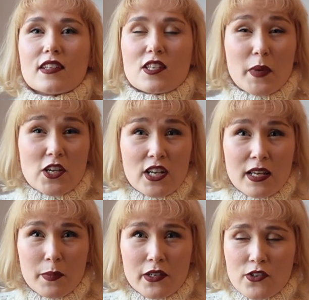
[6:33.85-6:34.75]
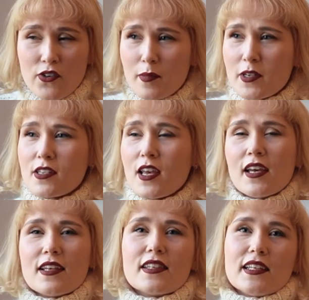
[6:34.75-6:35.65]
especially in period dramas,
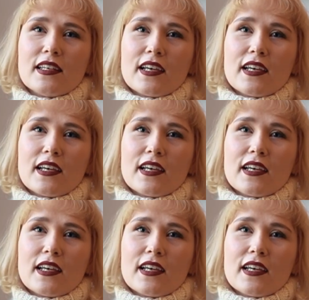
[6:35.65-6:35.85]
the